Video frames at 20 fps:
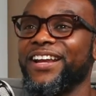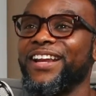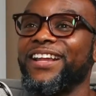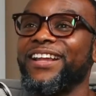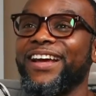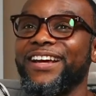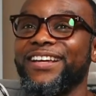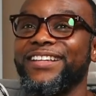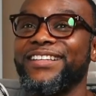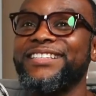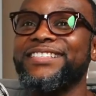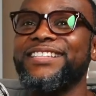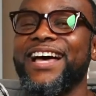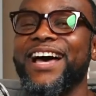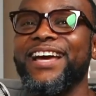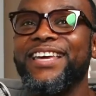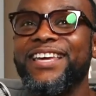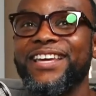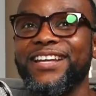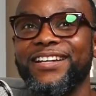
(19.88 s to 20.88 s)
And like this,
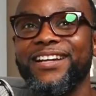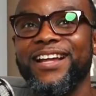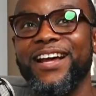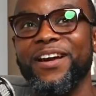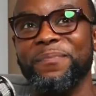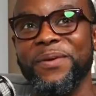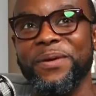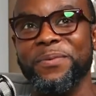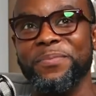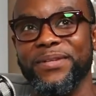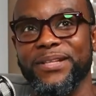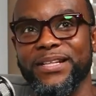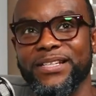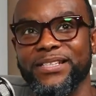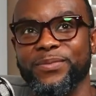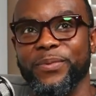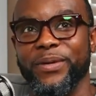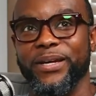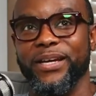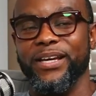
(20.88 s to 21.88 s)
I get a lot of people
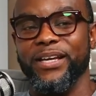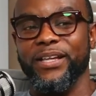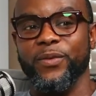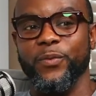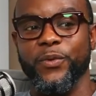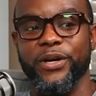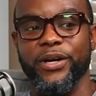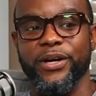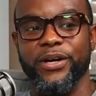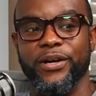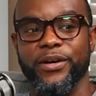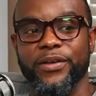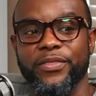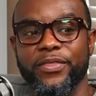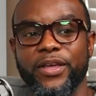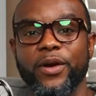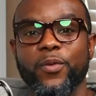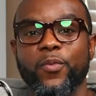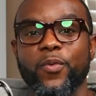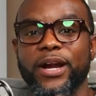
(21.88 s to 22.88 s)
this way where
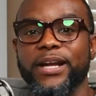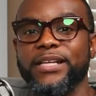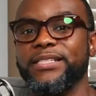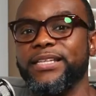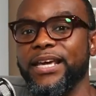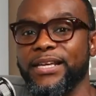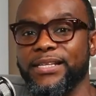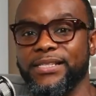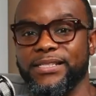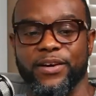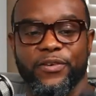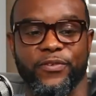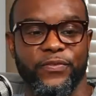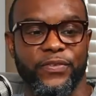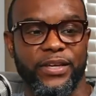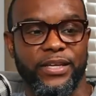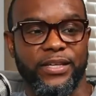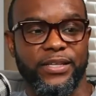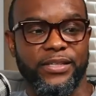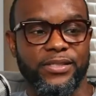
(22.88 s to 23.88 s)
they want to take
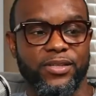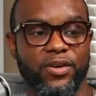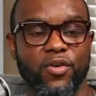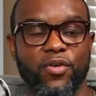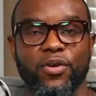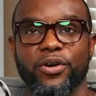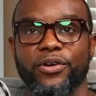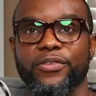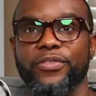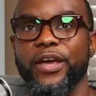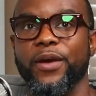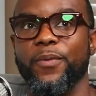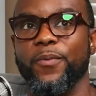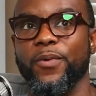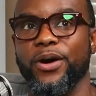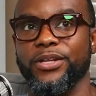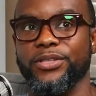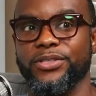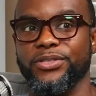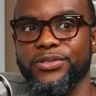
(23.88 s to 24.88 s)
selfies or they
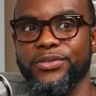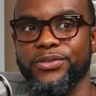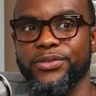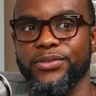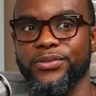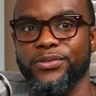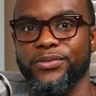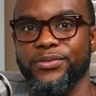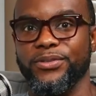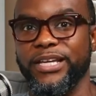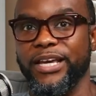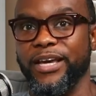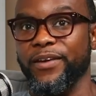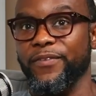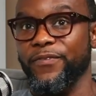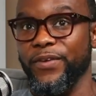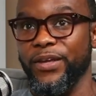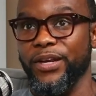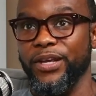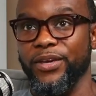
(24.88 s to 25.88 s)
want to take
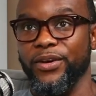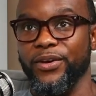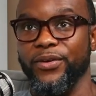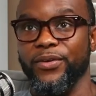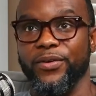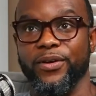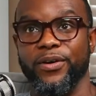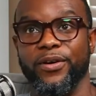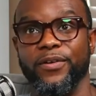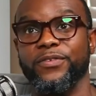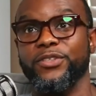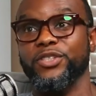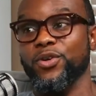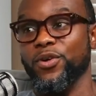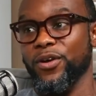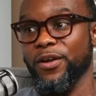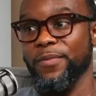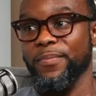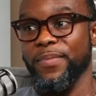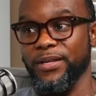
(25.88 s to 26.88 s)
a video of
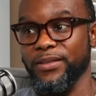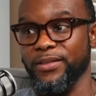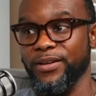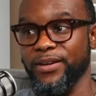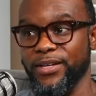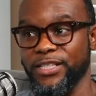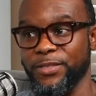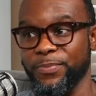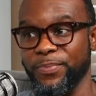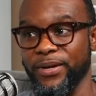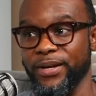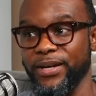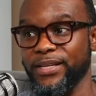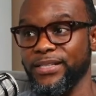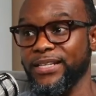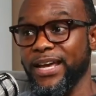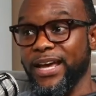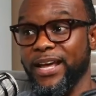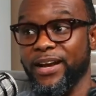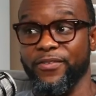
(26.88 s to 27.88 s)
talking about their
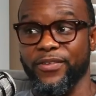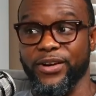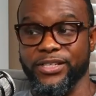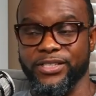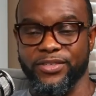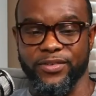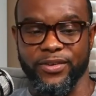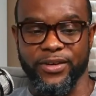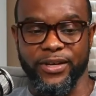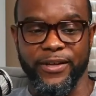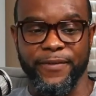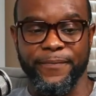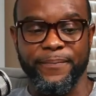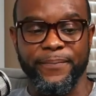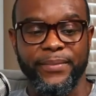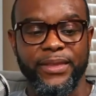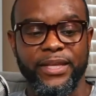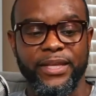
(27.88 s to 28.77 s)
experience at a restaurant.